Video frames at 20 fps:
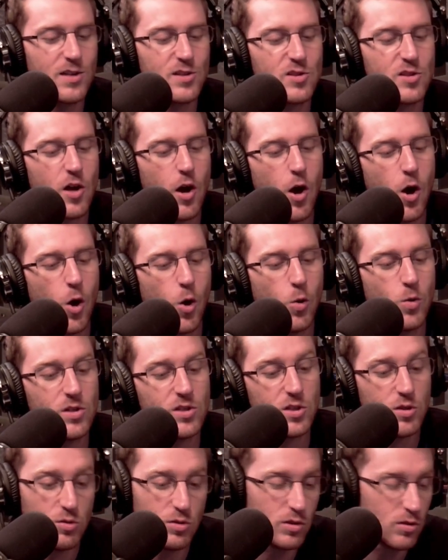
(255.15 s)
So,
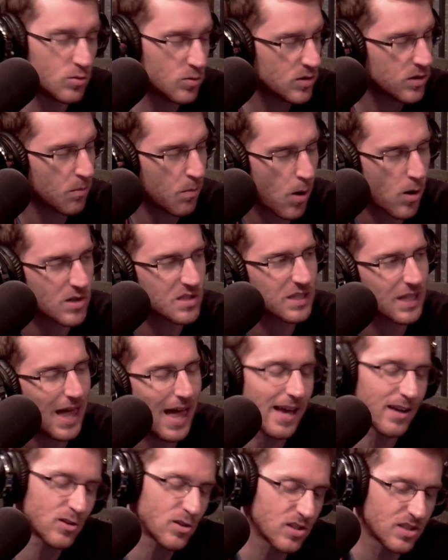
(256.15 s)
do you use Lamar's
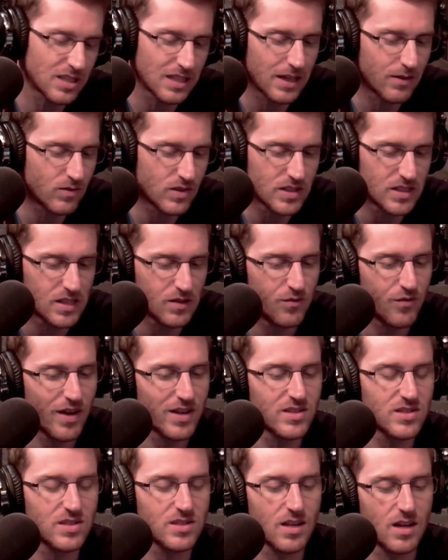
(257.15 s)
legs just to give the
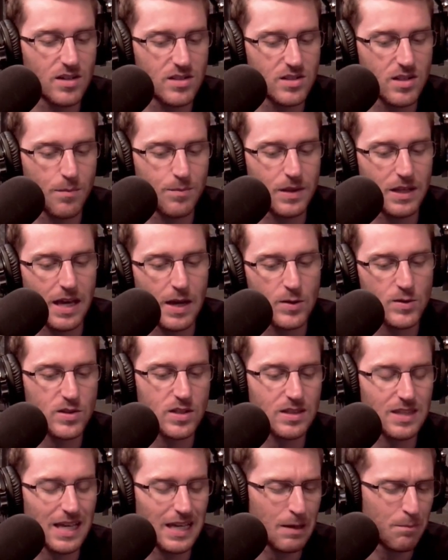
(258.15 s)
defense uh, something else to
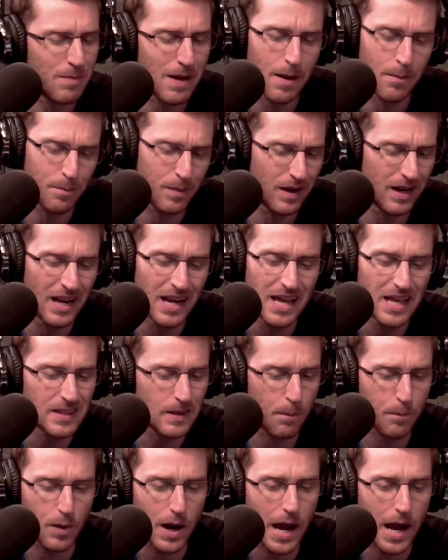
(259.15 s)
think about? But the
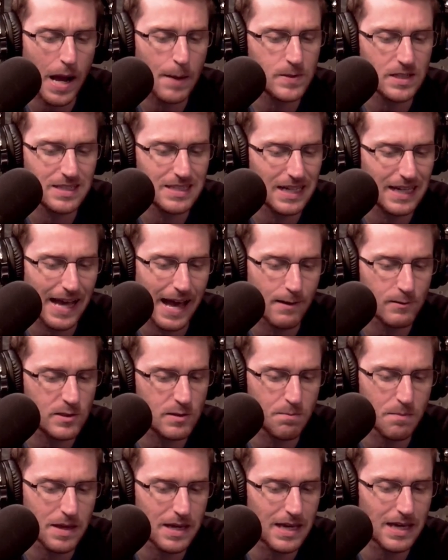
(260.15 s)
props that stick out
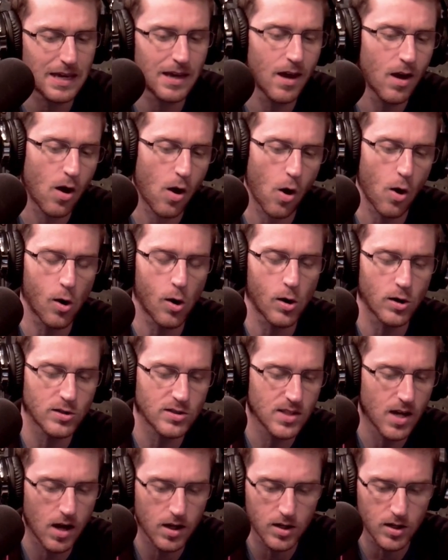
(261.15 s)
to me are
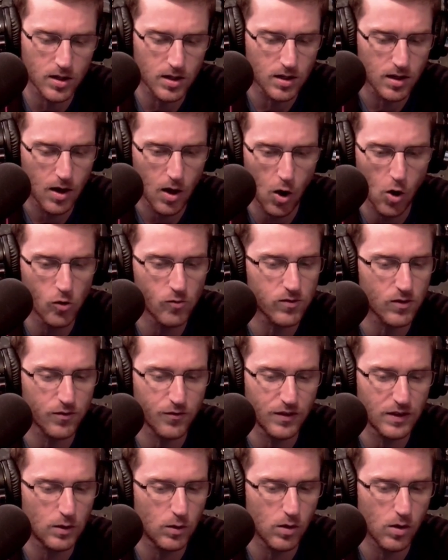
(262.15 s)
Tucker over
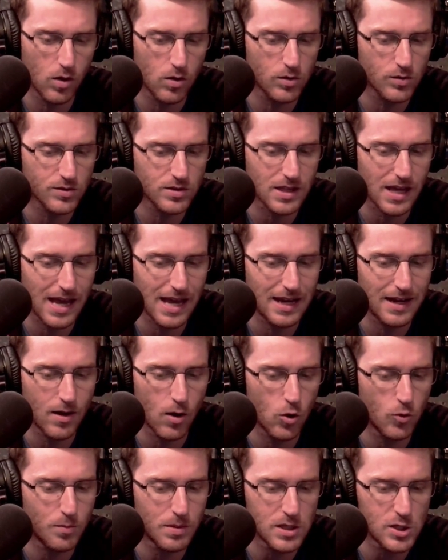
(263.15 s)
field goals and
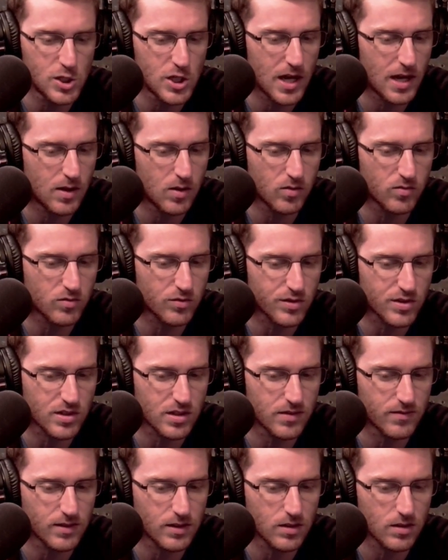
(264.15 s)
OBJ over receiving